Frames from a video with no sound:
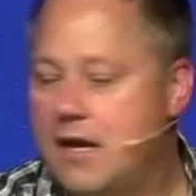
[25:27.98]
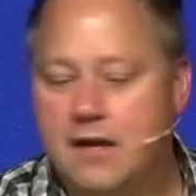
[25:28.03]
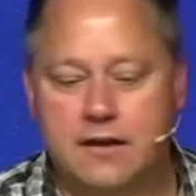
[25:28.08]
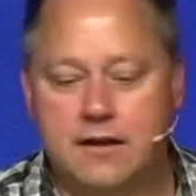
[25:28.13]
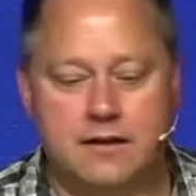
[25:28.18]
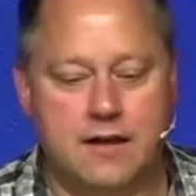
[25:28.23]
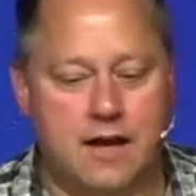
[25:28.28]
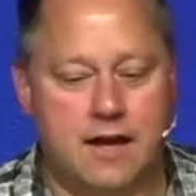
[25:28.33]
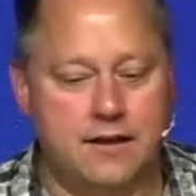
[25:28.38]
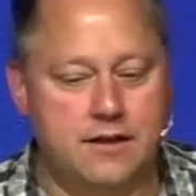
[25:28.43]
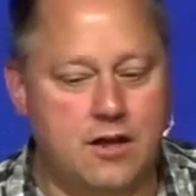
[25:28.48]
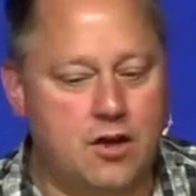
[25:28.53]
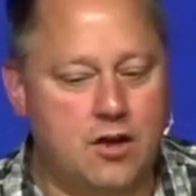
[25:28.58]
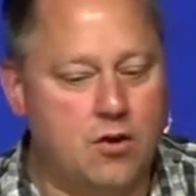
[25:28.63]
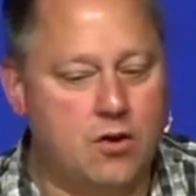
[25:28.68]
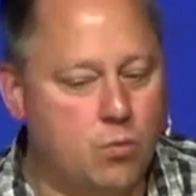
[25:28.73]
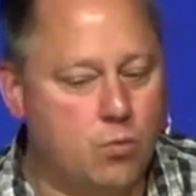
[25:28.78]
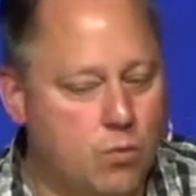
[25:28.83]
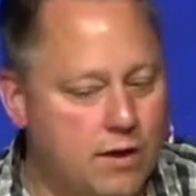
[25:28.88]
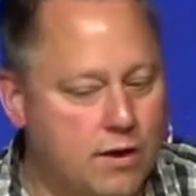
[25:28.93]
God
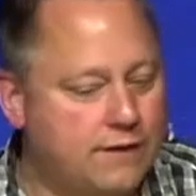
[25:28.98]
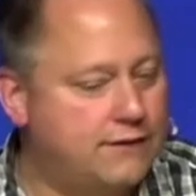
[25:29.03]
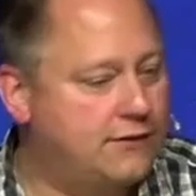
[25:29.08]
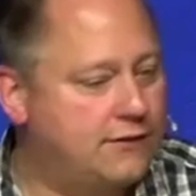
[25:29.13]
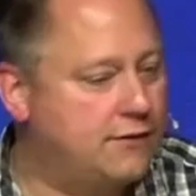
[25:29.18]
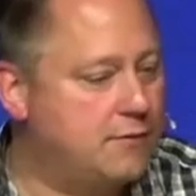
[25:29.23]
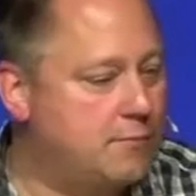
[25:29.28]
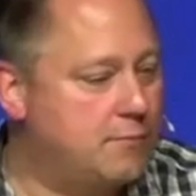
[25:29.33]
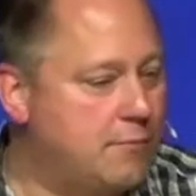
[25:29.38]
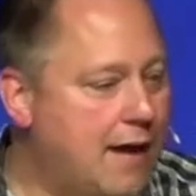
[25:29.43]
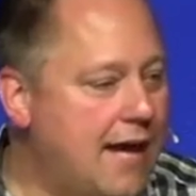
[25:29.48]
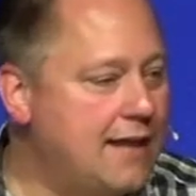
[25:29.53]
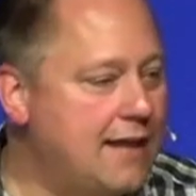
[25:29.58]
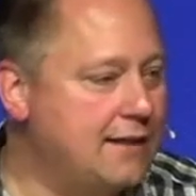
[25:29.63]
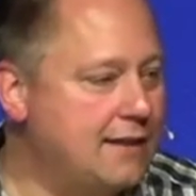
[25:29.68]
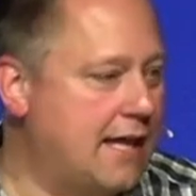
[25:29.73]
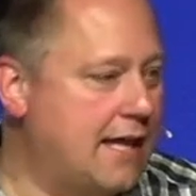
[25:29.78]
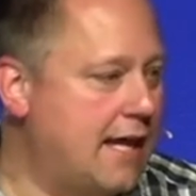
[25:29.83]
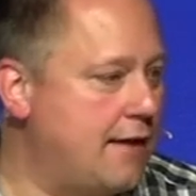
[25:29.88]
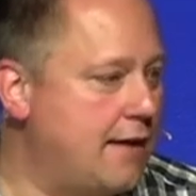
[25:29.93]
wants my
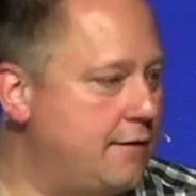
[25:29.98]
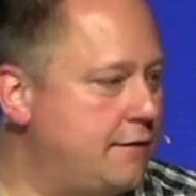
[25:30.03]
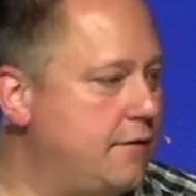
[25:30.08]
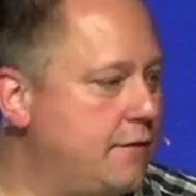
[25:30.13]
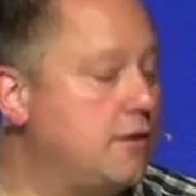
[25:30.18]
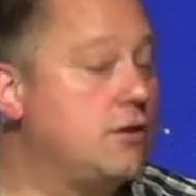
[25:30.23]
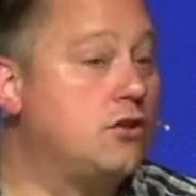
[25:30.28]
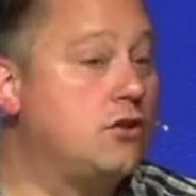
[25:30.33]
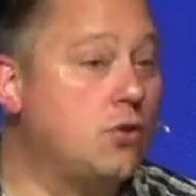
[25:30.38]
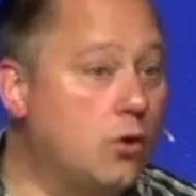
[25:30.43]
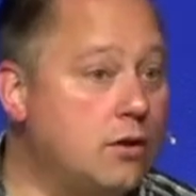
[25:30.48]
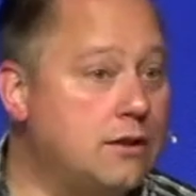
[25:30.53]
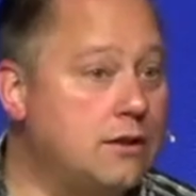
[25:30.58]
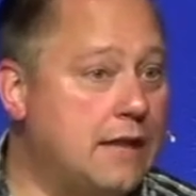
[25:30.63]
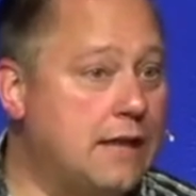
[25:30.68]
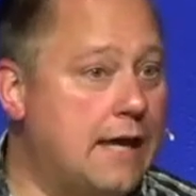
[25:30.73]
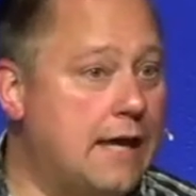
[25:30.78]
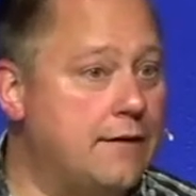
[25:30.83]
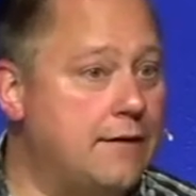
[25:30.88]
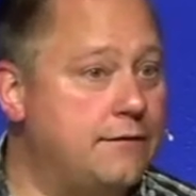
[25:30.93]
life, your
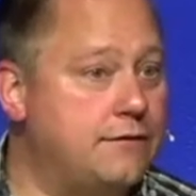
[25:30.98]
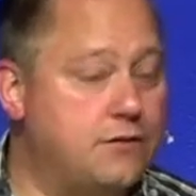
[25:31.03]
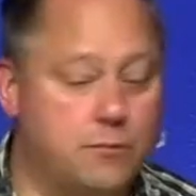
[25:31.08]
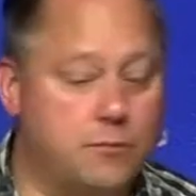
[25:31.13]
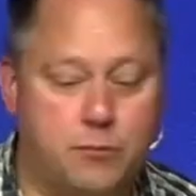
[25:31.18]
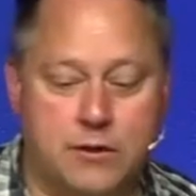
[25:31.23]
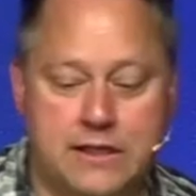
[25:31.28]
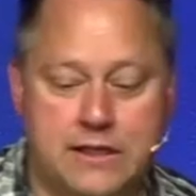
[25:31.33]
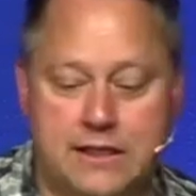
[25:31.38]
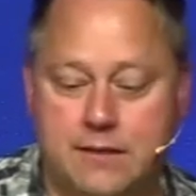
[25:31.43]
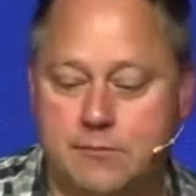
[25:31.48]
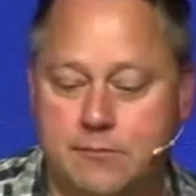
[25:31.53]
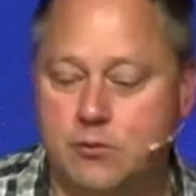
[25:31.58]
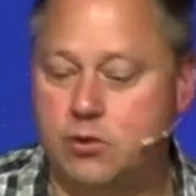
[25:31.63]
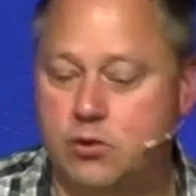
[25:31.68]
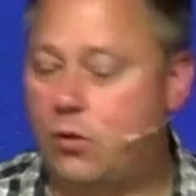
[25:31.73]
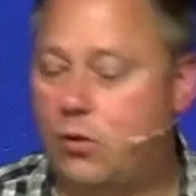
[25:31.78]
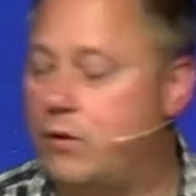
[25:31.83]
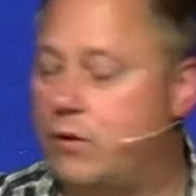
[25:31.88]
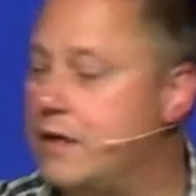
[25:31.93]
life, to bring him
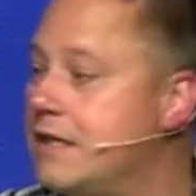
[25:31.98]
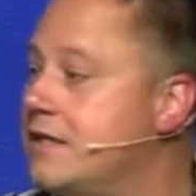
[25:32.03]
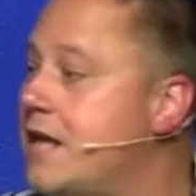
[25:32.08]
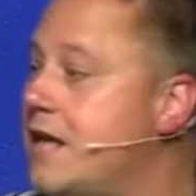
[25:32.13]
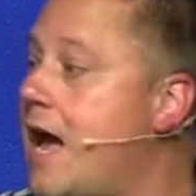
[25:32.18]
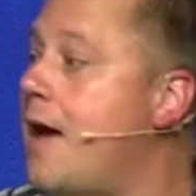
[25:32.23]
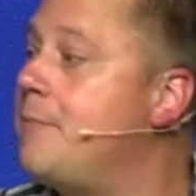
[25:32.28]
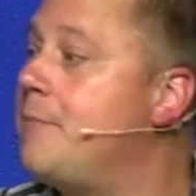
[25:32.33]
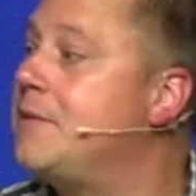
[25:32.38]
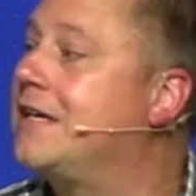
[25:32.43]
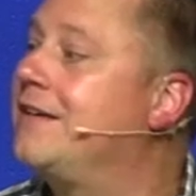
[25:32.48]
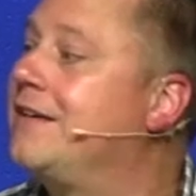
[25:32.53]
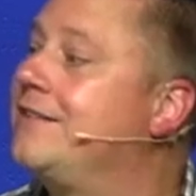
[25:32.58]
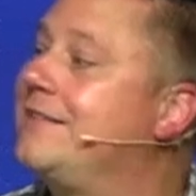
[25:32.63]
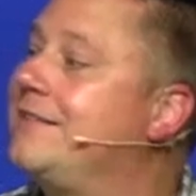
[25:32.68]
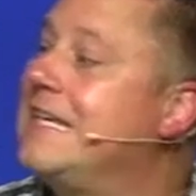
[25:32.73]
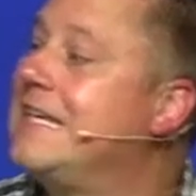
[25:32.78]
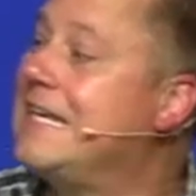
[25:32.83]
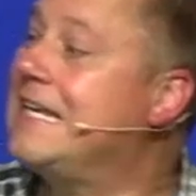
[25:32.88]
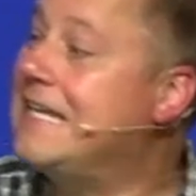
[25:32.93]
glory, not because
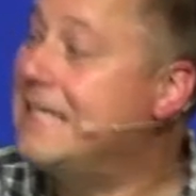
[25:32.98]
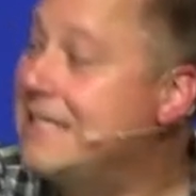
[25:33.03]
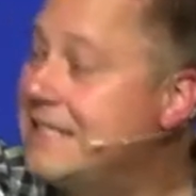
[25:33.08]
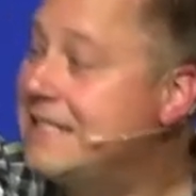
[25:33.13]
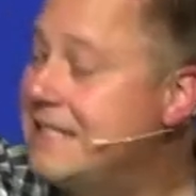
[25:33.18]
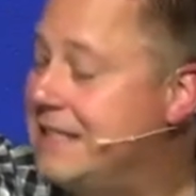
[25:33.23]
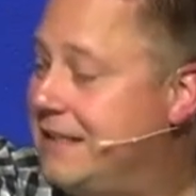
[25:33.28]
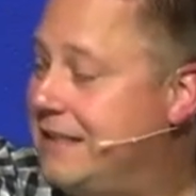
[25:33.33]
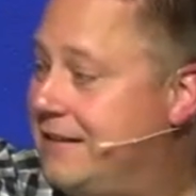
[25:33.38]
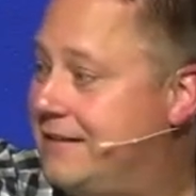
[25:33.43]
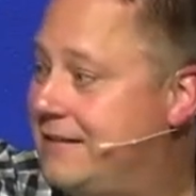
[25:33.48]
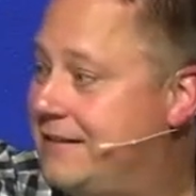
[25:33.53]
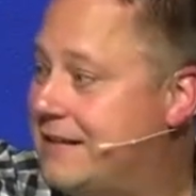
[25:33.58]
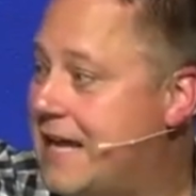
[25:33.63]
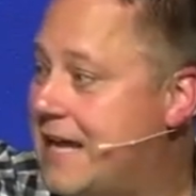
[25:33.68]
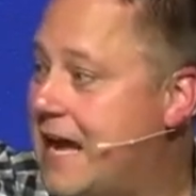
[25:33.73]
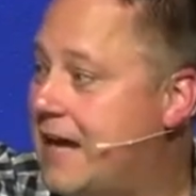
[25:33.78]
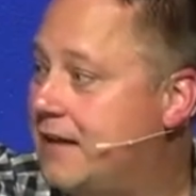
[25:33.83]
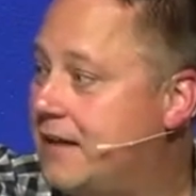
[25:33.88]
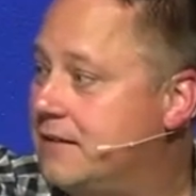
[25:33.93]
he needs
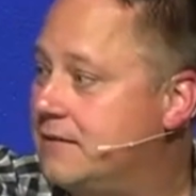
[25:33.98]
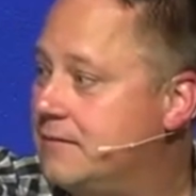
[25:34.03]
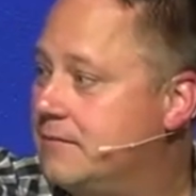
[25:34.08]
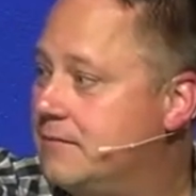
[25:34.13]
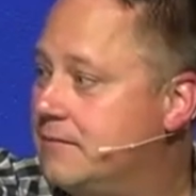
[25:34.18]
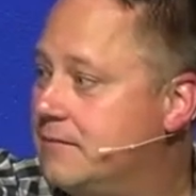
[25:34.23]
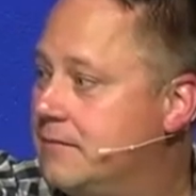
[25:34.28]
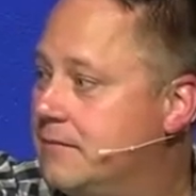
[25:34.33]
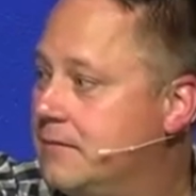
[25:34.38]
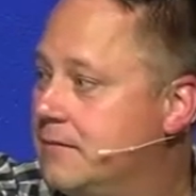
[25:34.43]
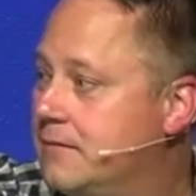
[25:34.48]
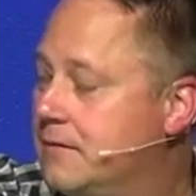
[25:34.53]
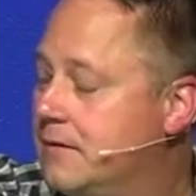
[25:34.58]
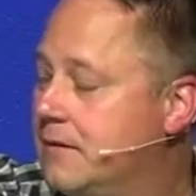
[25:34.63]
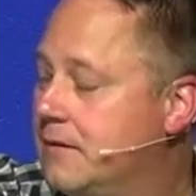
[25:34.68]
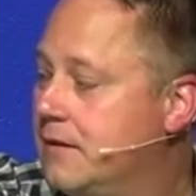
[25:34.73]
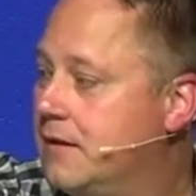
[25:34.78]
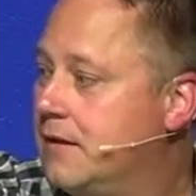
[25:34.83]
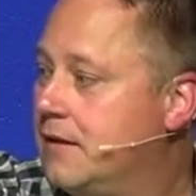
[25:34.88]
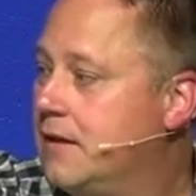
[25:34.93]
that,
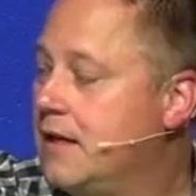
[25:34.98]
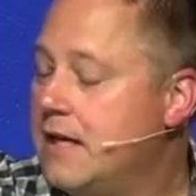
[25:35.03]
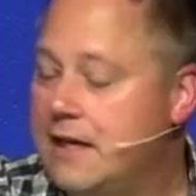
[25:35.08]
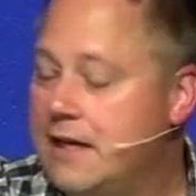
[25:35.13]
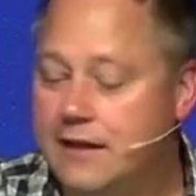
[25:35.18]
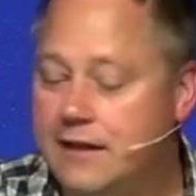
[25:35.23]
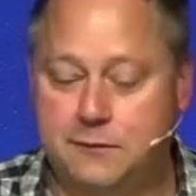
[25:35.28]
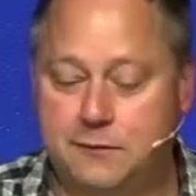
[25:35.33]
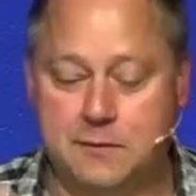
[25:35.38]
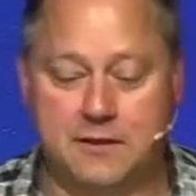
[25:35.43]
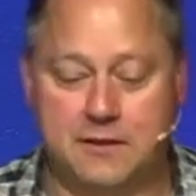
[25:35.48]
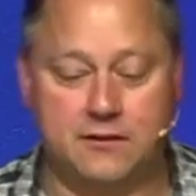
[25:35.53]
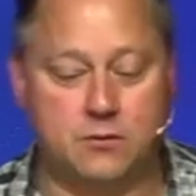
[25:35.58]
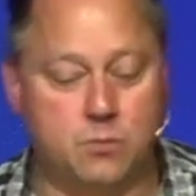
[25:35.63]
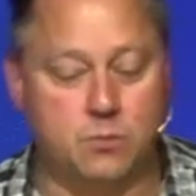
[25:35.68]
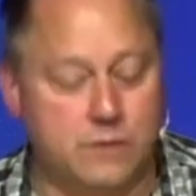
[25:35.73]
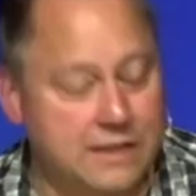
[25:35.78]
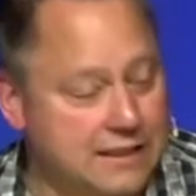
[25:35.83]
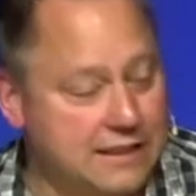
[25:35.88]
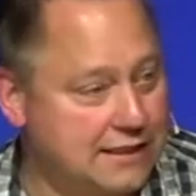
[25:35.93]
it's because
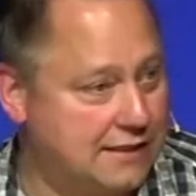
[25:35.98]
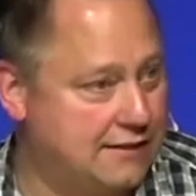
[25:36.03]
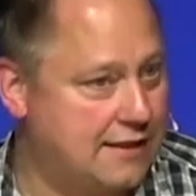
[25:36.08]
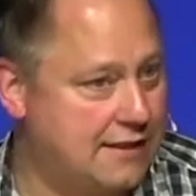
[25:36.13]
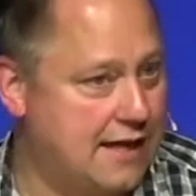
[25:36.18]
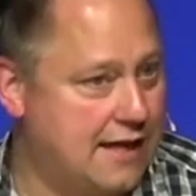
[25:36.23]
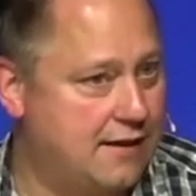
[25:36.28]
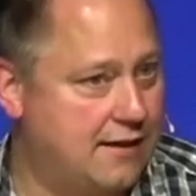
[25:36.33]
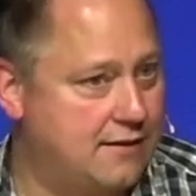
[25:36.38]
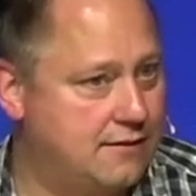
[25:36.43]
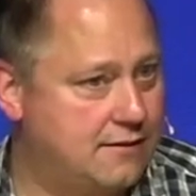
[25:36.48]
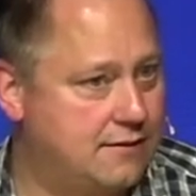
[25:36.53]
we need that.